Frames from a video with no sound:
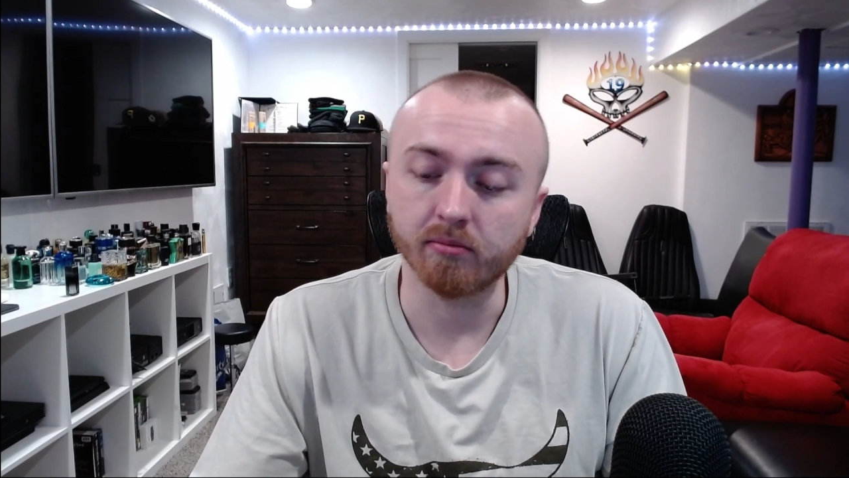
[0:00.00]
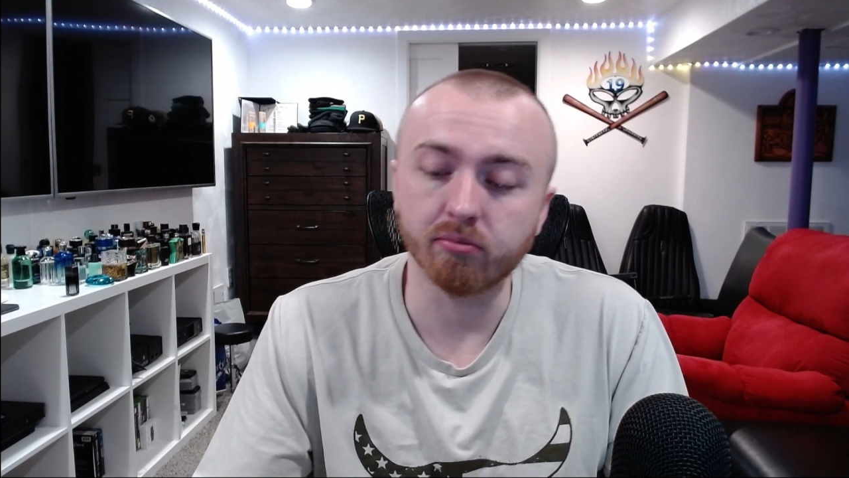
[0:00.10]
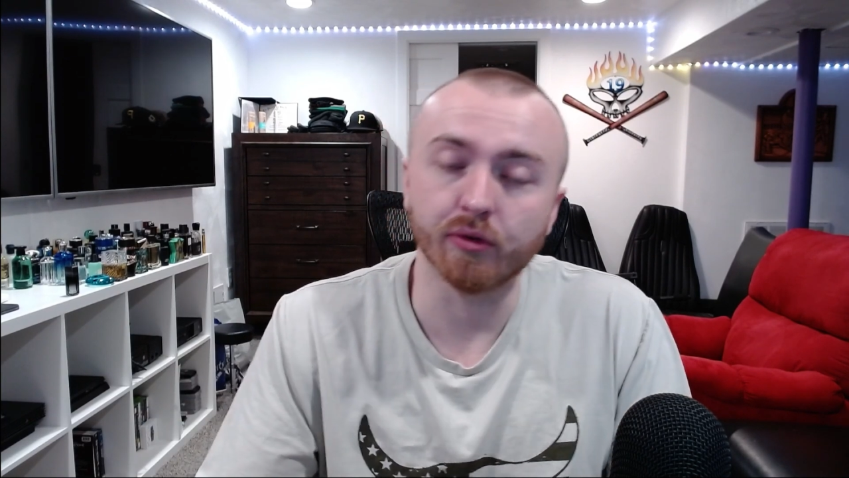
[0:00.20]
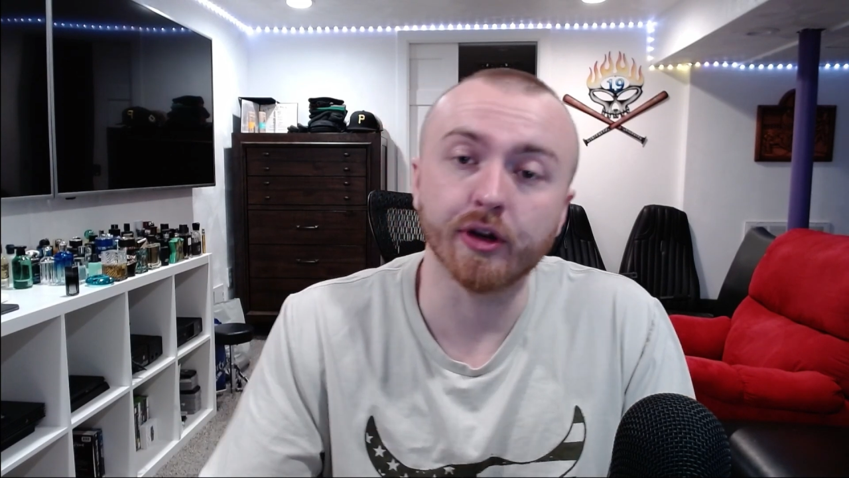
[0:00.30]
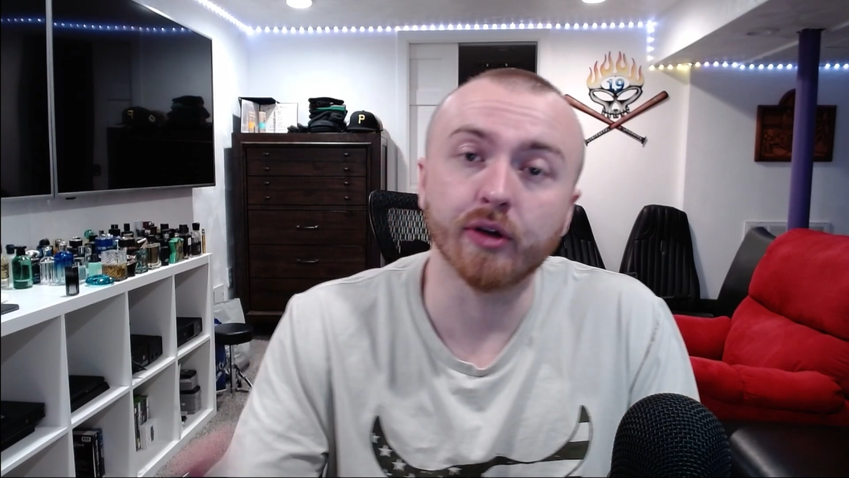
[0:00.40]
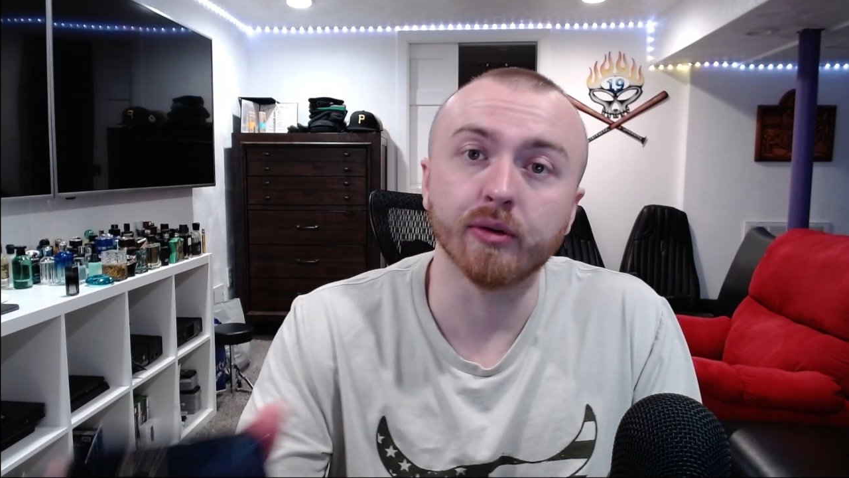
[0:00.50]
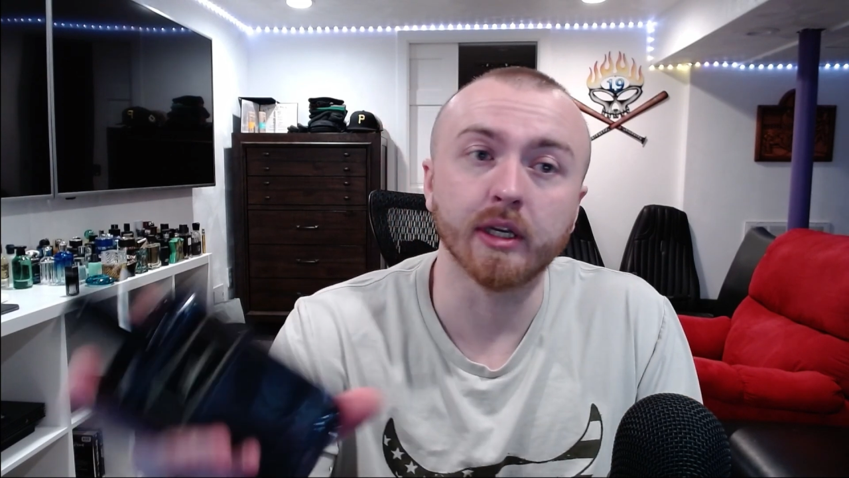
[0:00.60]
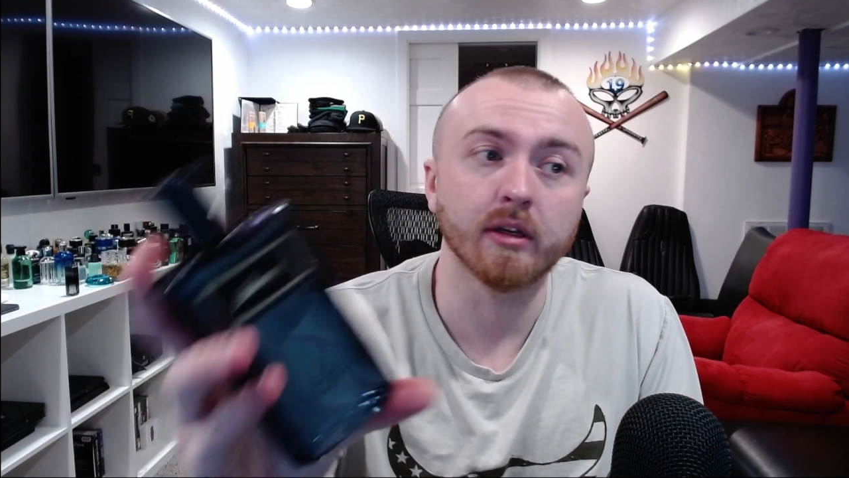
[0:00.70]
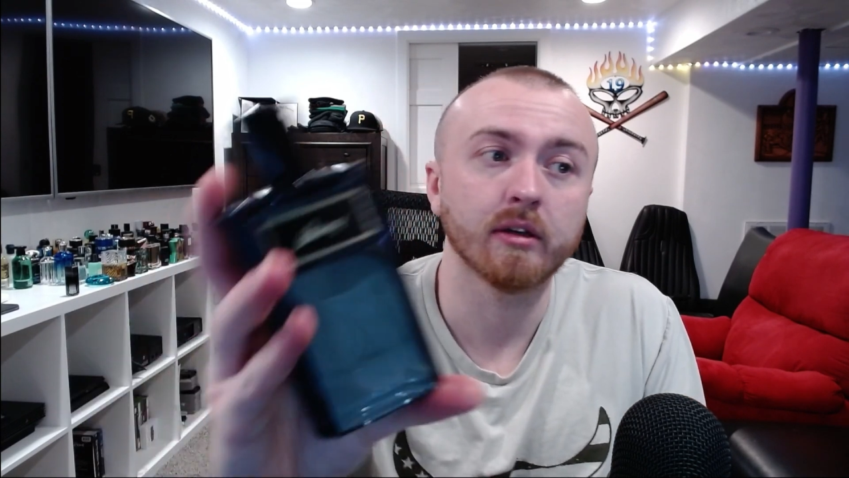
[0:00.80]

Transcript: Brioni